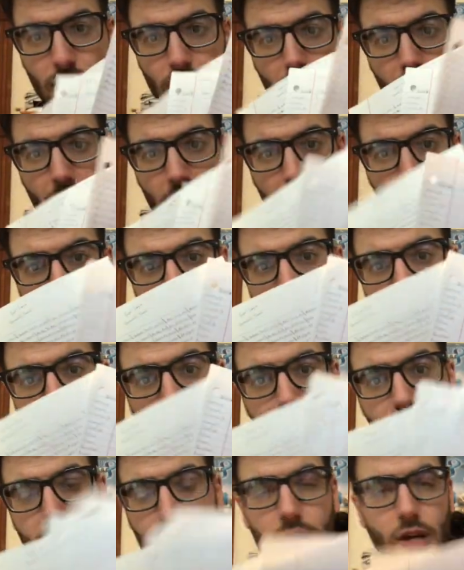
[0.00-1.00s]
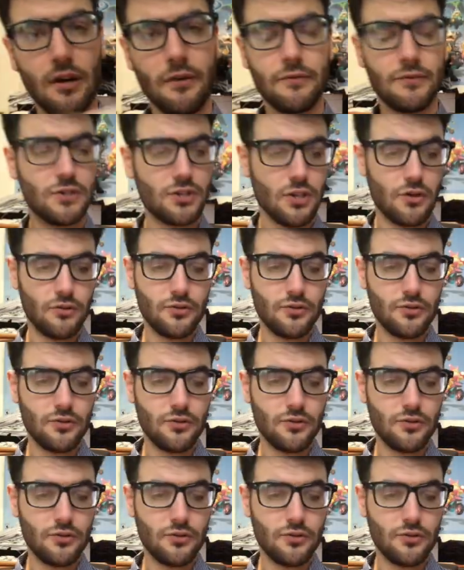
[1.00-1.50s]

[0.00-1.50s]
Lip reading: a lot of stuff, so